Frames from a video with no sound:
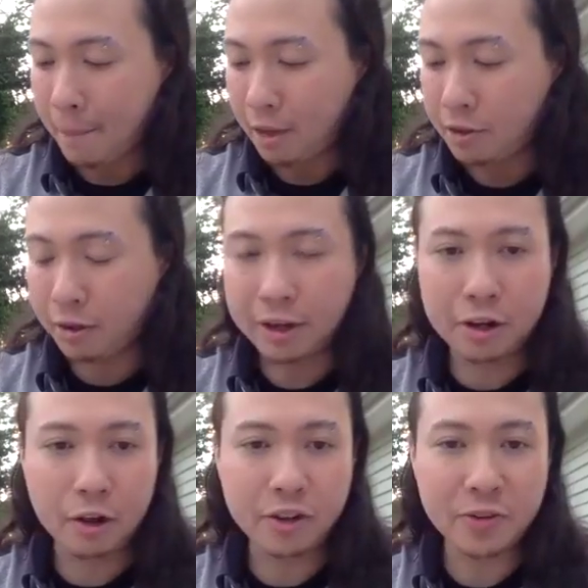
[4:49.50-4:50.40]
So I didn't
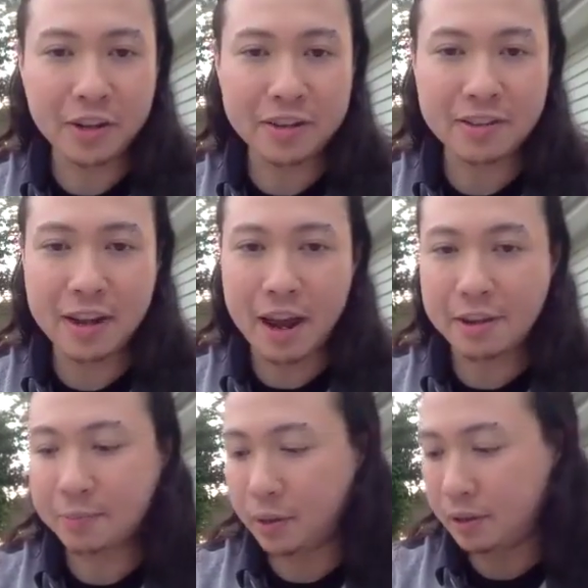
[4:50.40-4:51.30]
know she was going to say
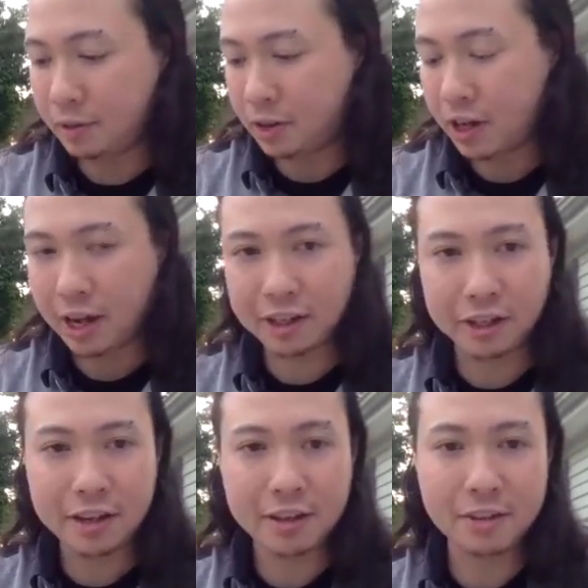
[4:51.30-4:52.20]
yes, but she actually
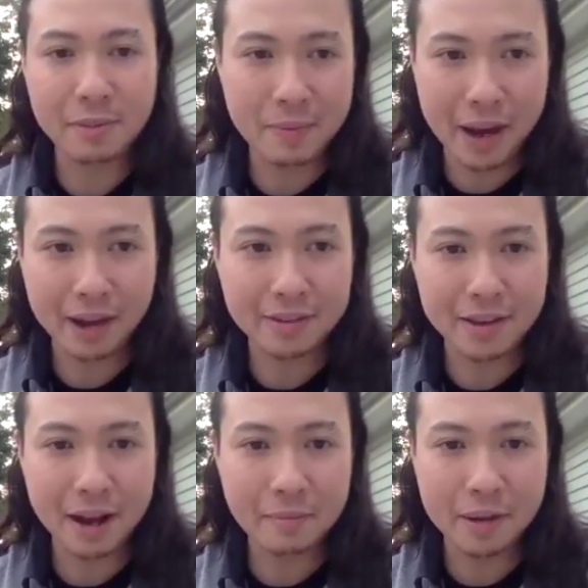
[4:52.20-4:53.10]
texted me back and
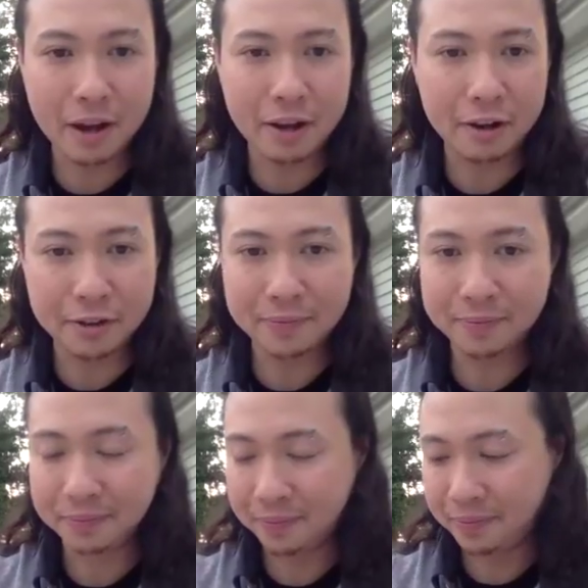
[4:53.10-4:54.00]
said I'd be honored.
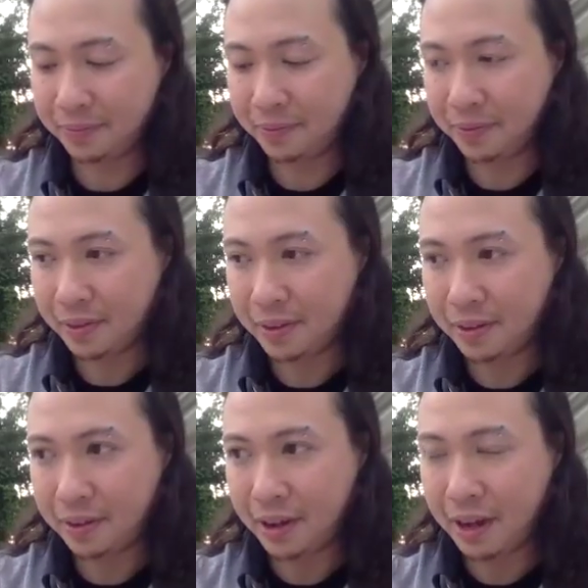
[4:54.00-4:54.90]

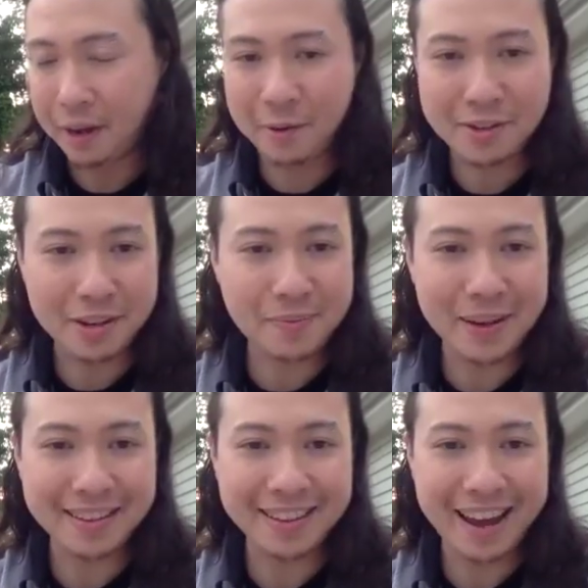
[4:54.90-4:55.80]
And I wasn't
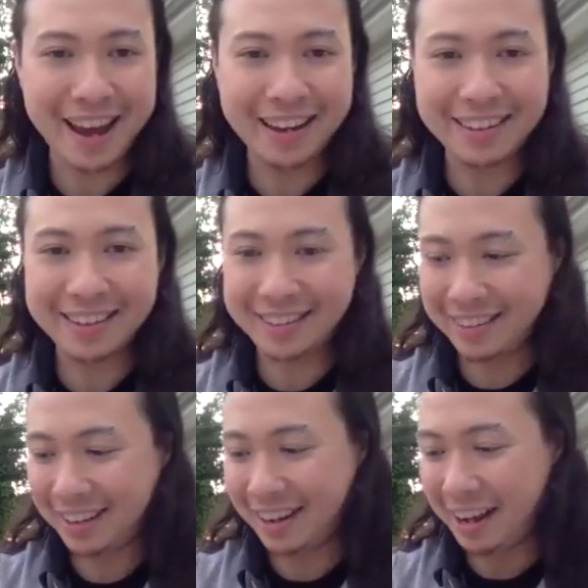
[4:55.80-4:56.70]
expecting that.
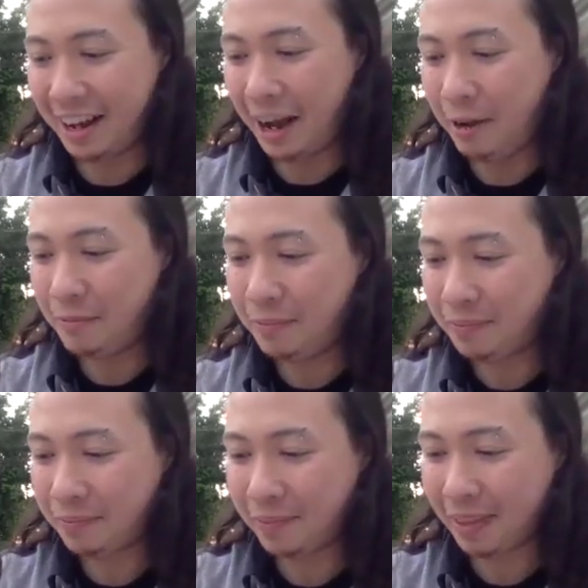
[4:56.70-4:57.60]
And
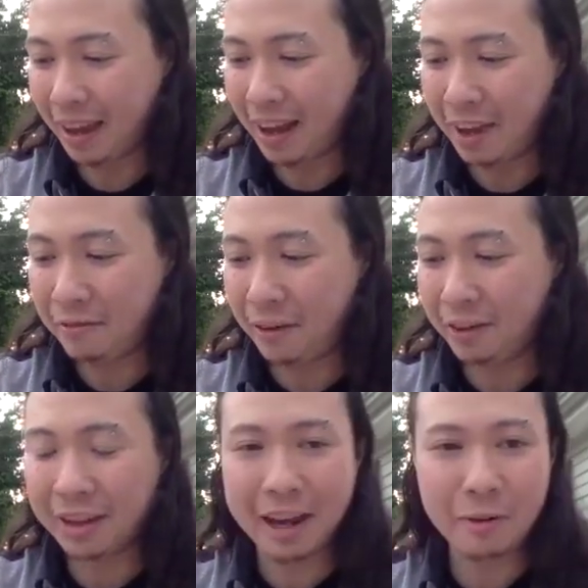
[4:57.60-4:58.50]
I felt
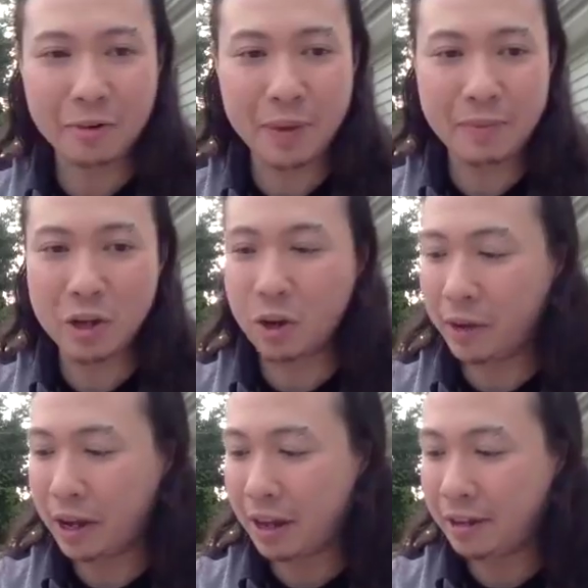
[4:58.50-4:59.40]
like I was maybe
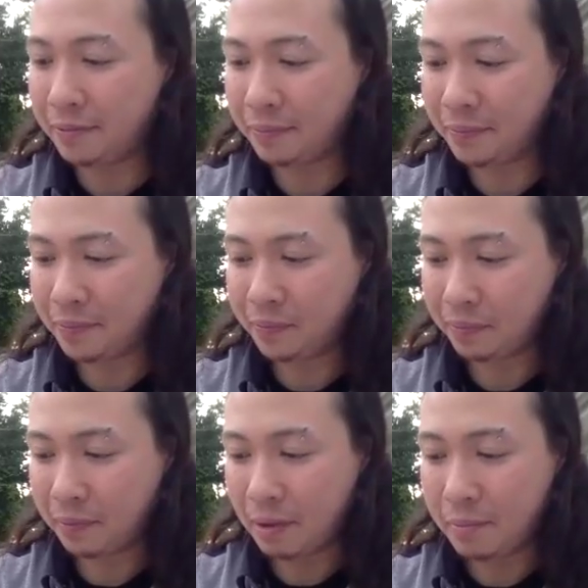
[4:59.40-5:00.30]
going in
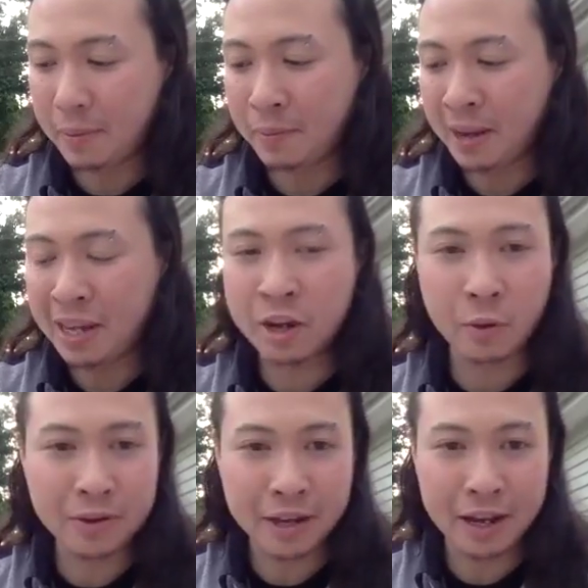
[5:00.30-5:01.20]
maybe my ego
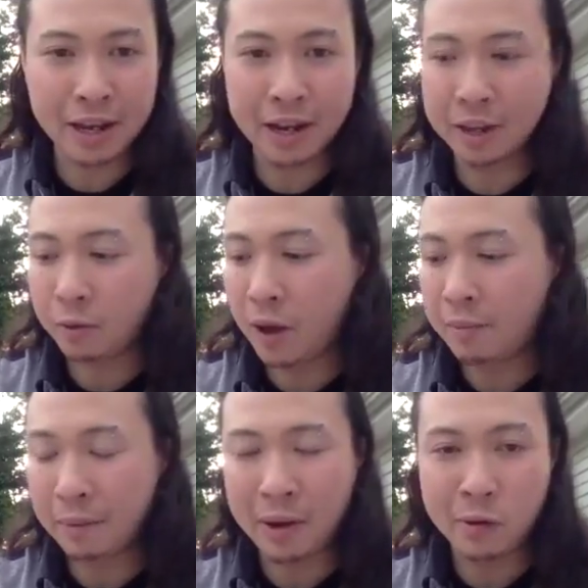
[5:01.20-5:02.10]
was kind of getting in the way.
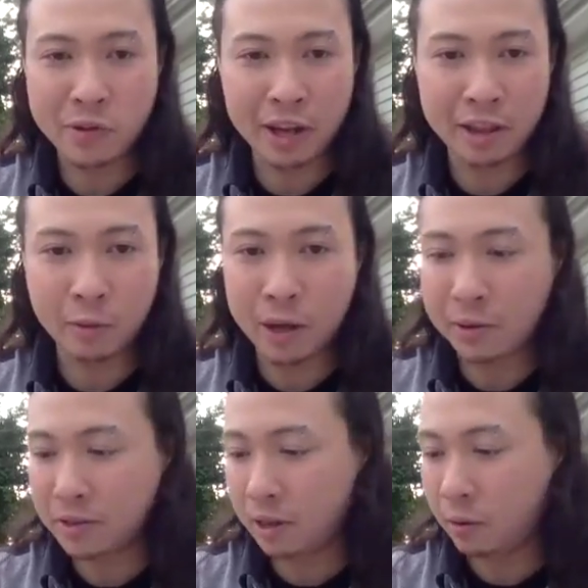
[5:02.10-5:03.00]
My mind was getting in the way. And I
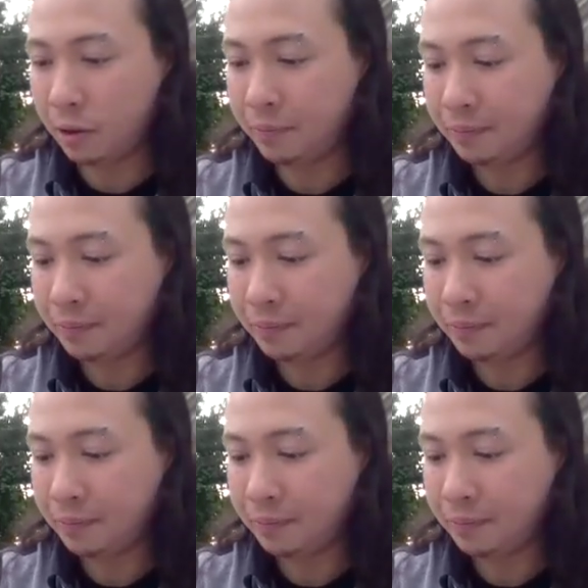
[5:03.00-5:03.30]
was thinking, well,